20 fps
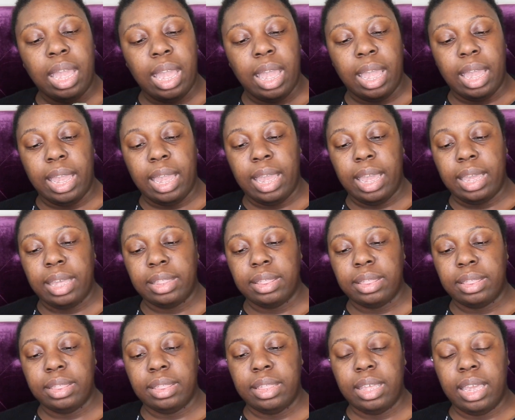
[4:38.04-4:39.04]

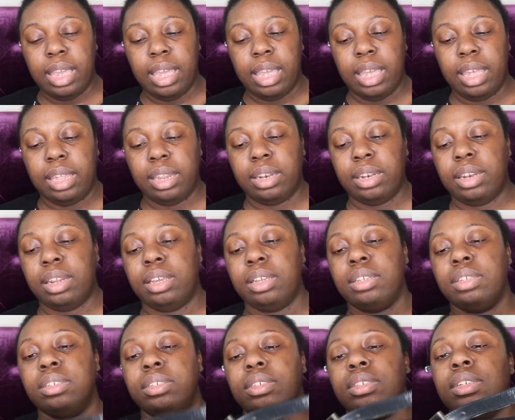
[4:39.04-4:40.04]
and then
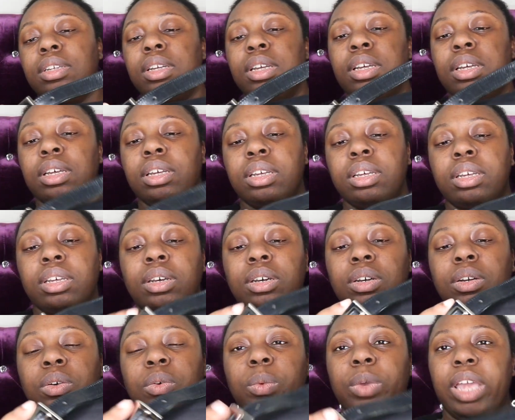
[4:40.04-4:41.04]

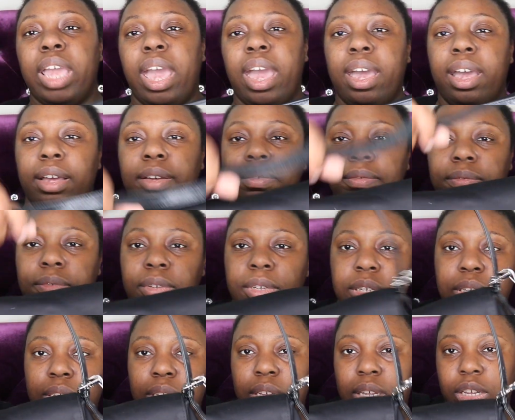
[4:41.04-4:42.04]
we have
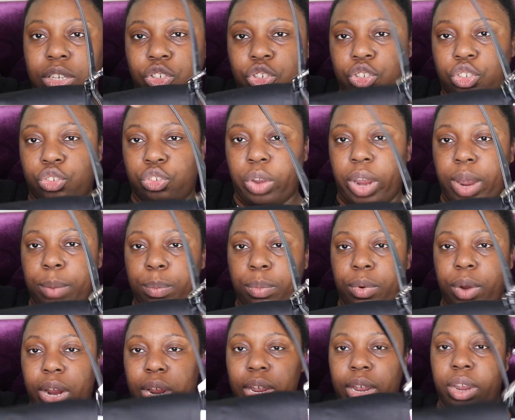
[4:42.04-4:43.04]
a strap
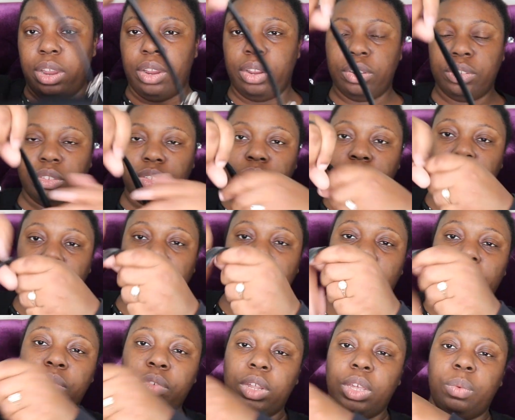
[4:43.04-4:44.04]
right here, so you can
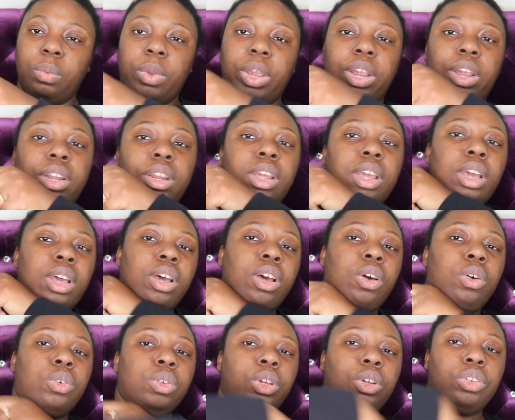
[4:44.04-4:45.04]
definitely wear it
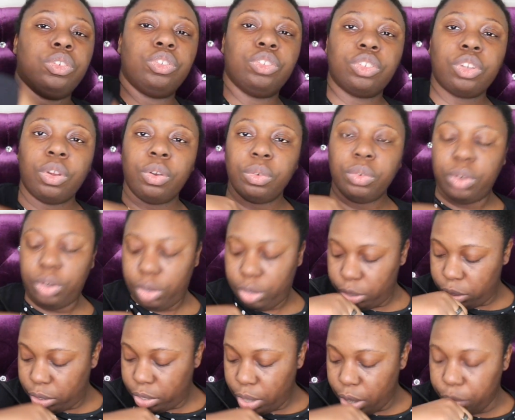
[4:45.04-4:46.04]
on your
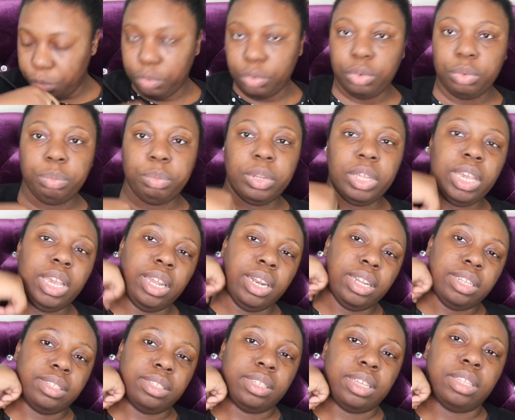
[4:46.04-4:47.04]
shoulder comfortably, and
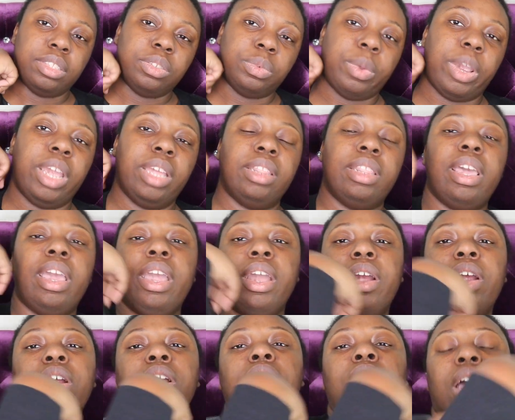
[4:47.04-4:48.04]
it sits right
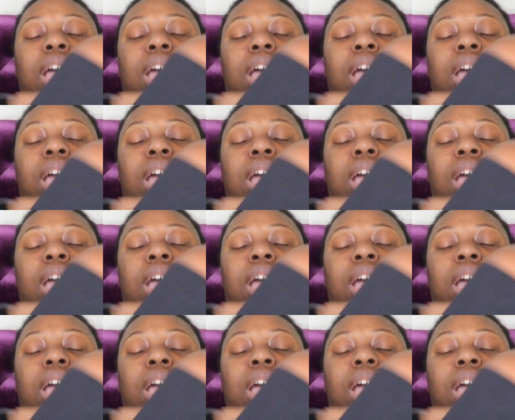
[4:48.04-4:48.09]
there.